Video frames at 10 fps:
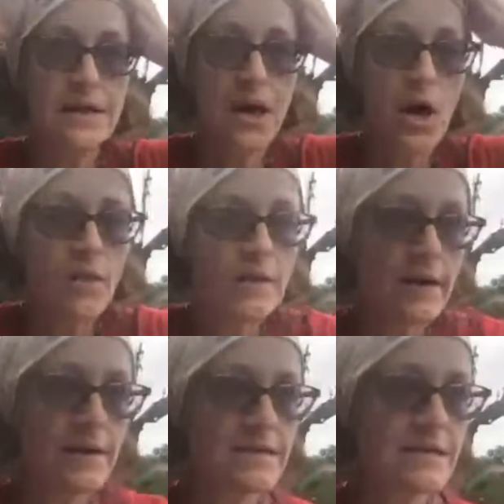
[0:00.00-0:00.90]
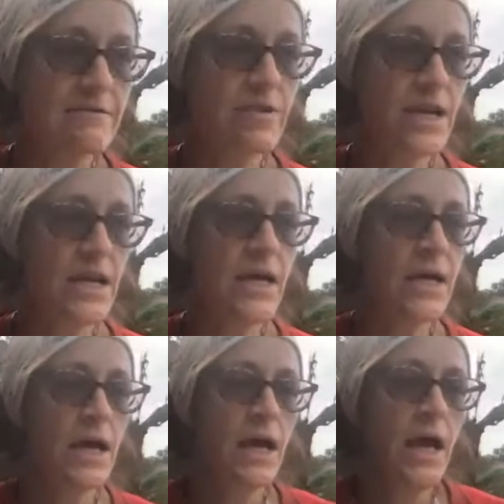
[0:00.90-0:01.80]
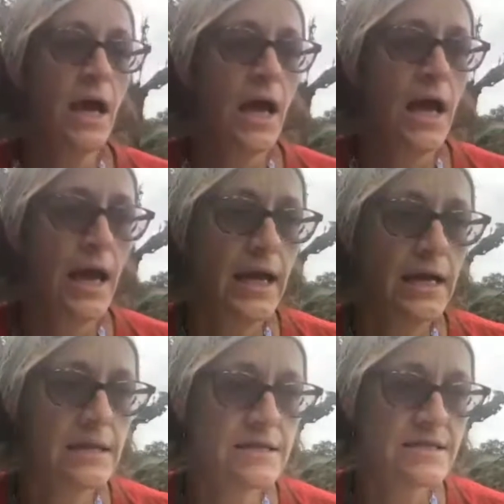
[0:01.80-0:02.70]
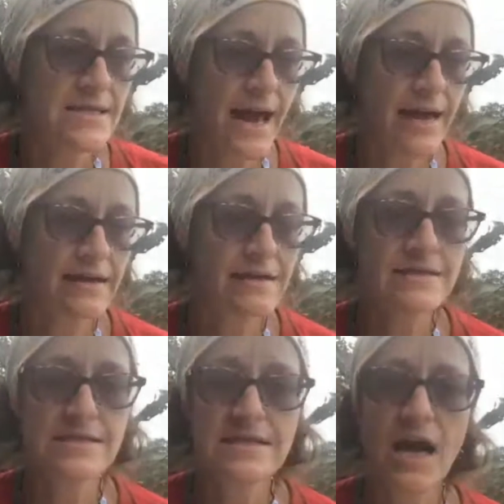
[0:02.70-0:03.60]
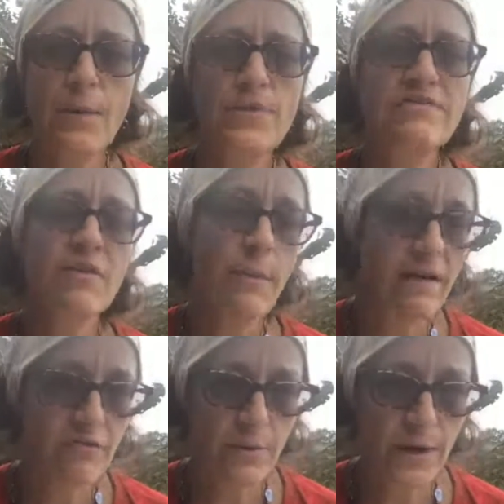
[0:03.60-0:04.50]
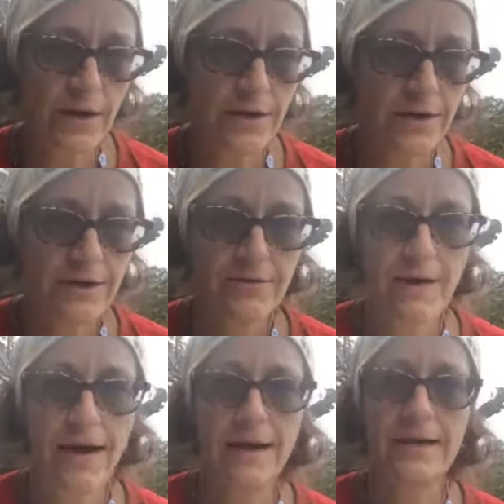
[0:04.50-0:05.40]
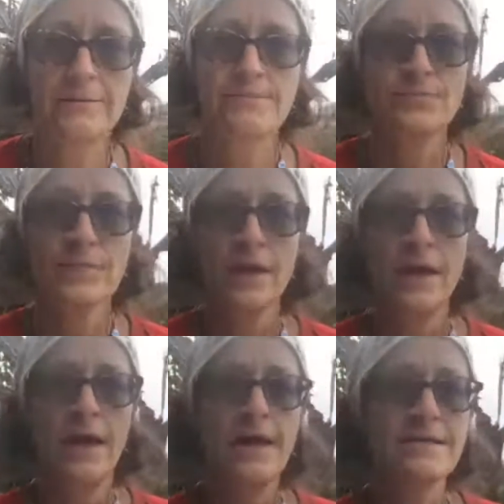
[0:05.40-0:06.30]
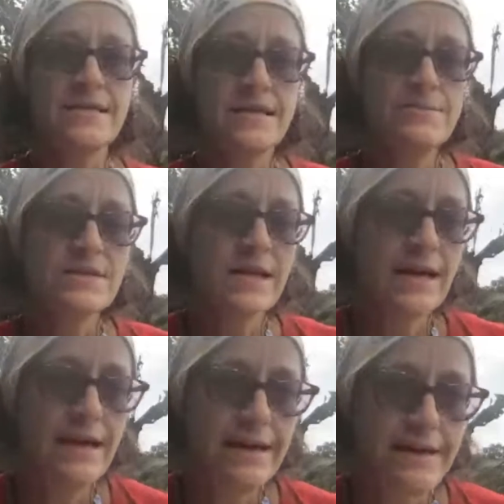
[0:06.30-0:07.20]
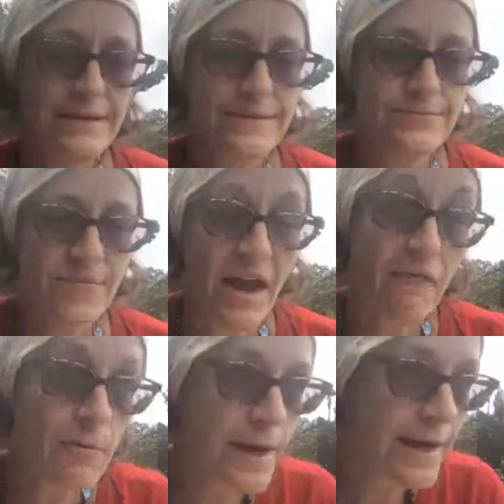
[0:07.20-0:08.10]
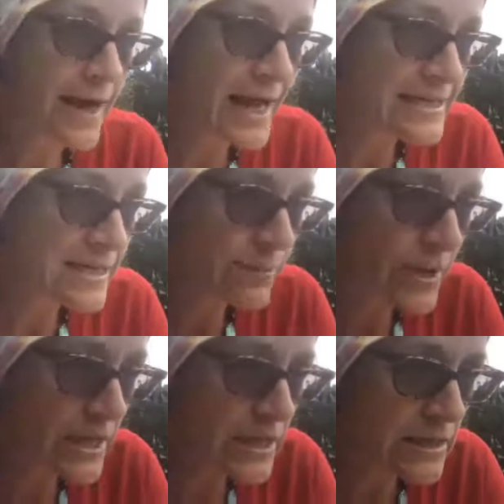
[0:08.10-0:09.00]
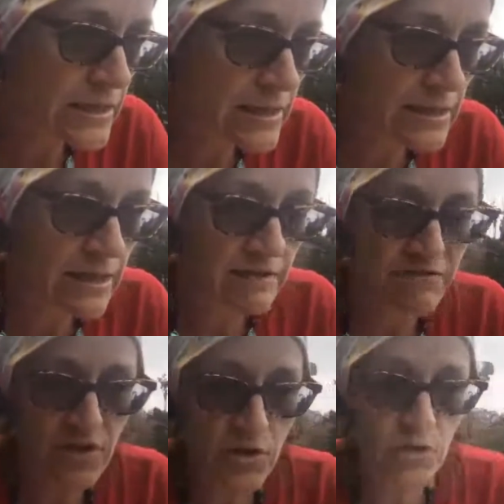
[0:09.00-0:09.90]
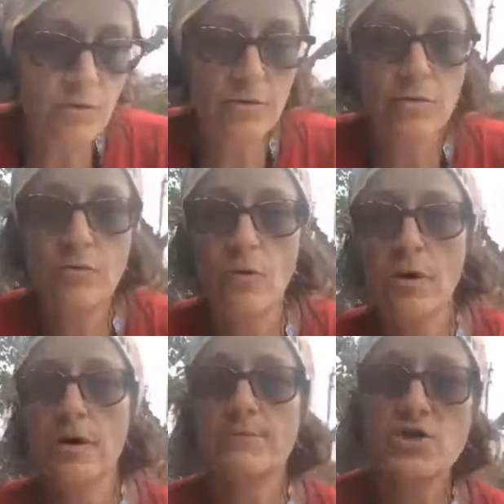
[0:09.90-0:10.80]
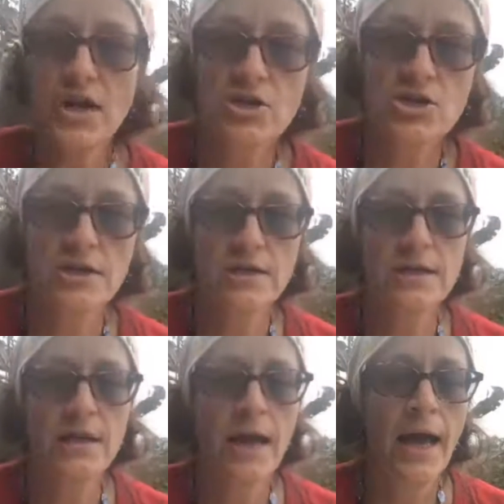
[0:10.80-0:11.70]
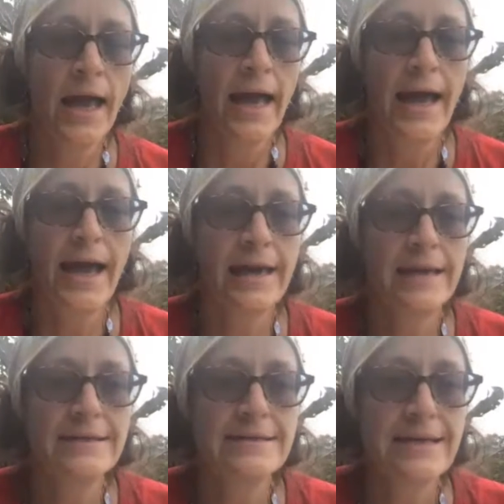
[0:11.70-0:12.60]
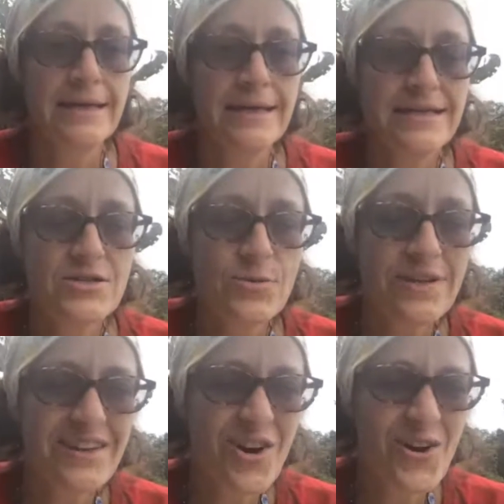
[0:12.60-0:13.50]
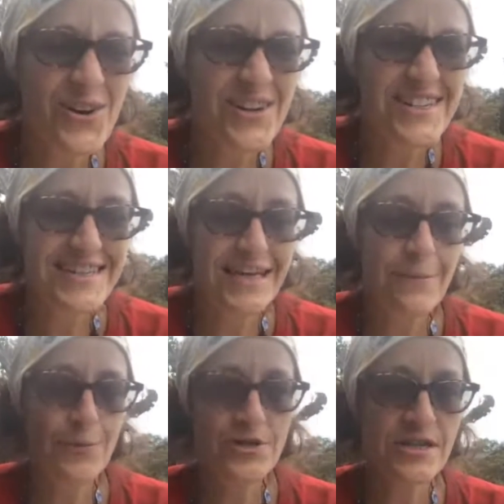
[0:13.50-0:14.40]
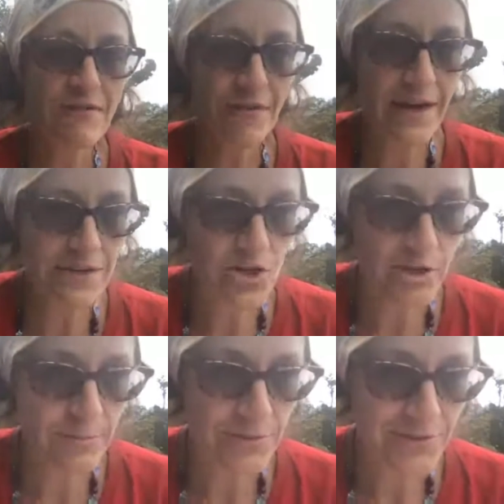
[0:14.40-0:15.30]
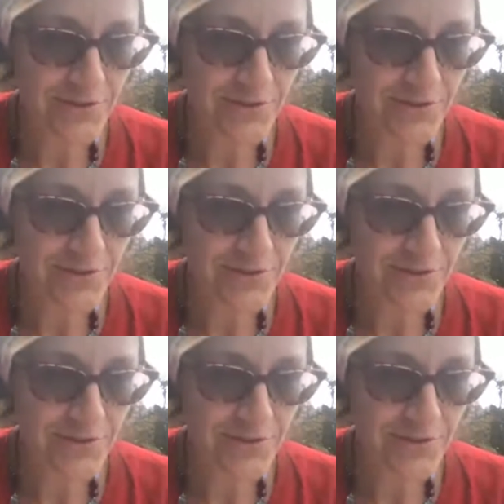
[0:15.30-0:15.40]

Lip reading: all the negativity and the sadness is coming from everywhere, right? It seems like everybody has an opinion and a view or an objection, and it's really hard to keep yourself out of trouble.